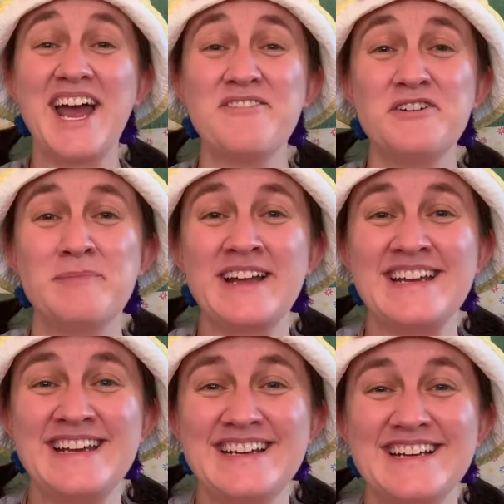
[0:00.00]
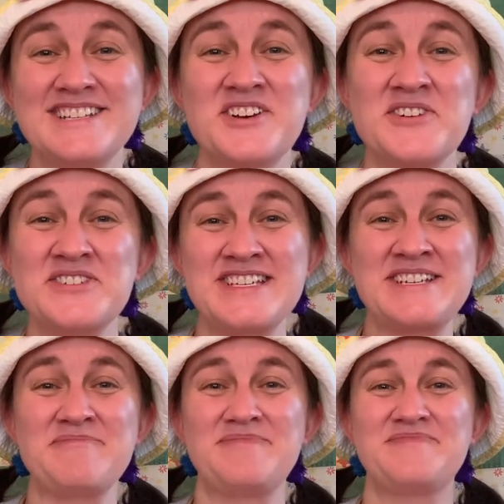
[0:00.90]
everybody, it's
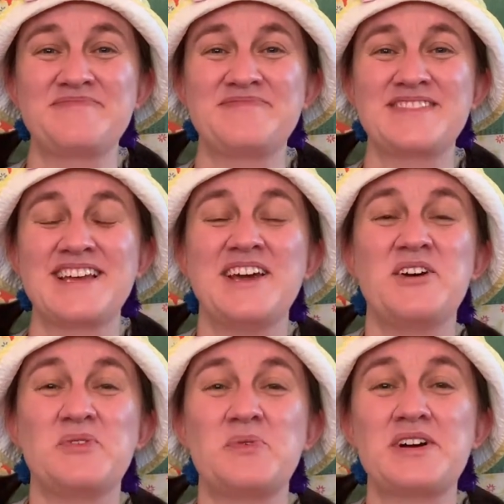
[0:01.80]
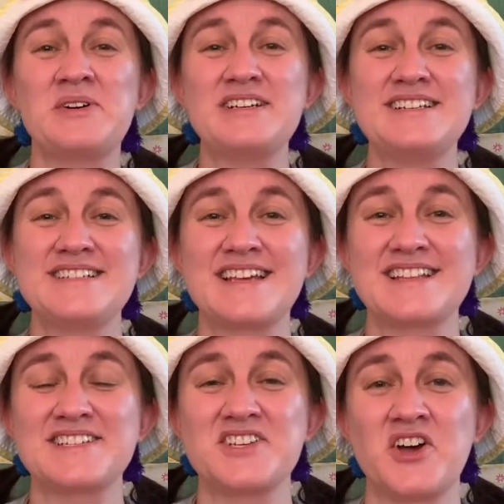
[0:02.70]
Kirsten. We're going to sing
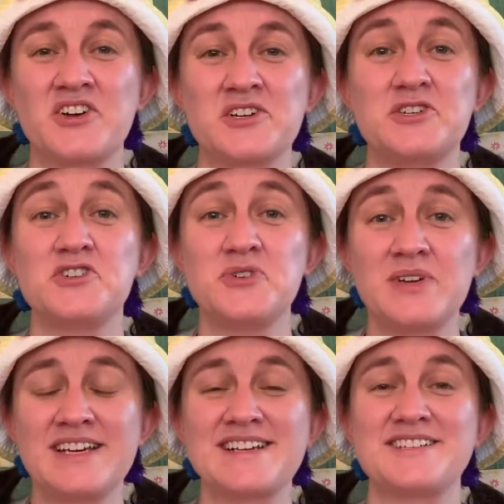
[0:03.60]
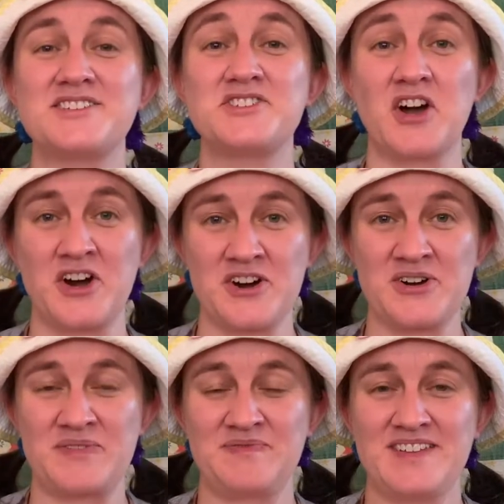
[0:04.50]
the song Shooting
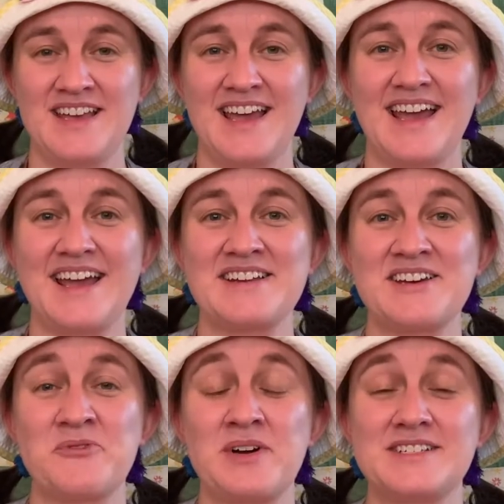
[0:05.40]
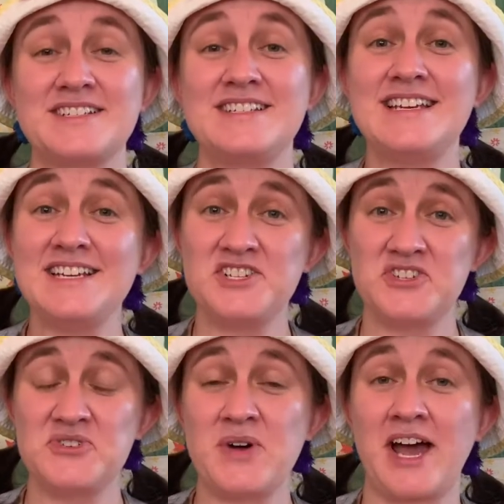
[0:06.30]
Star, and I want to teach
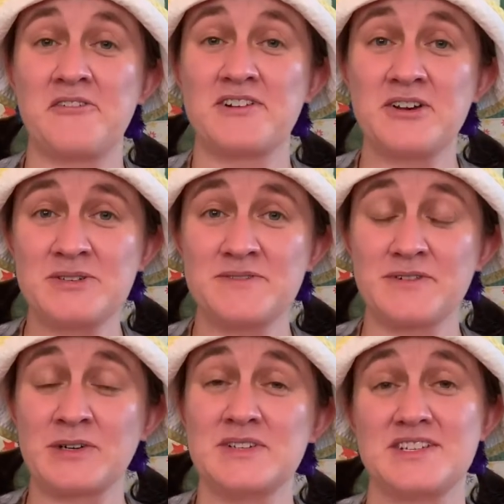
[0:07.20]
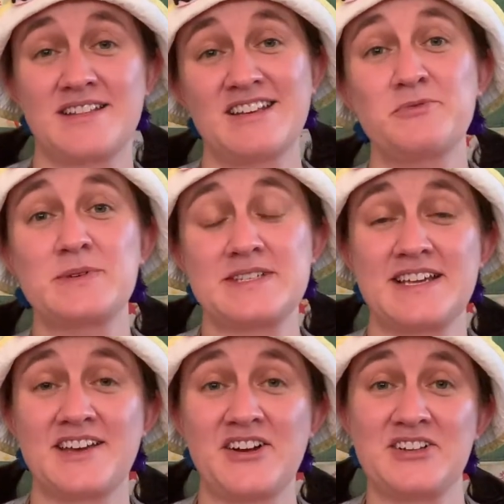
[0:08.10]
you how it goes first, and then we'll
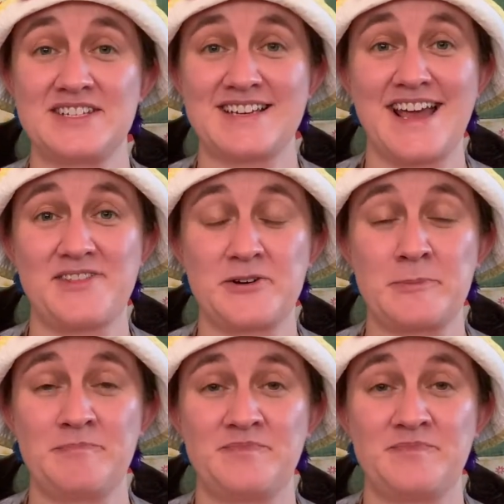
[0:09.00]
sing it all together.